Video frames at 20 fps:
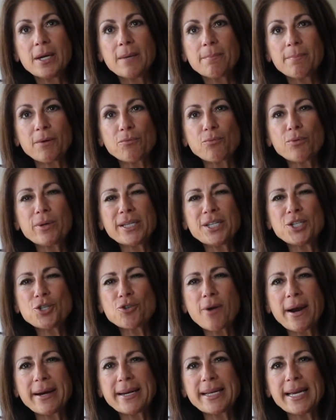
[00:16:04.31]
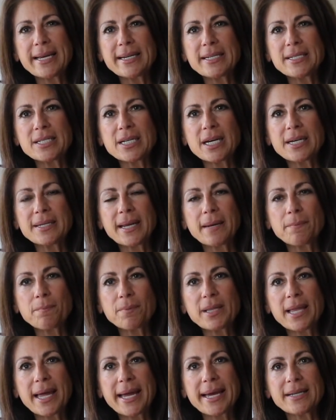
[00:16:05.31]
But really try to get it done and
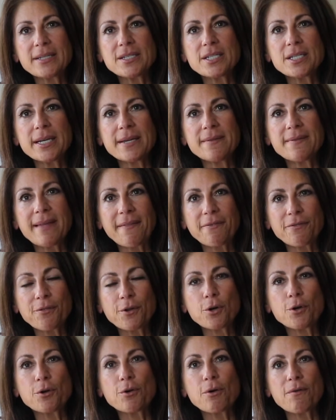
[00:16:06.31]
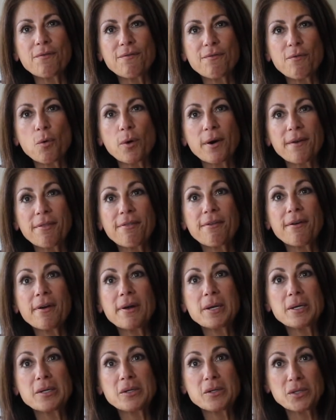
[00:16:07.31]
planned in that 3rd or 4th
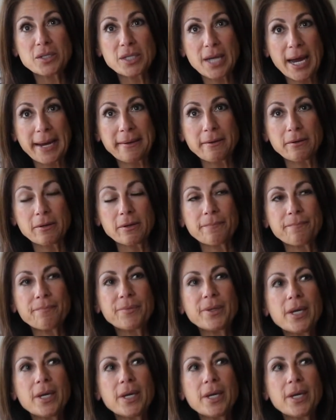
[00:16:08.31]
cycle.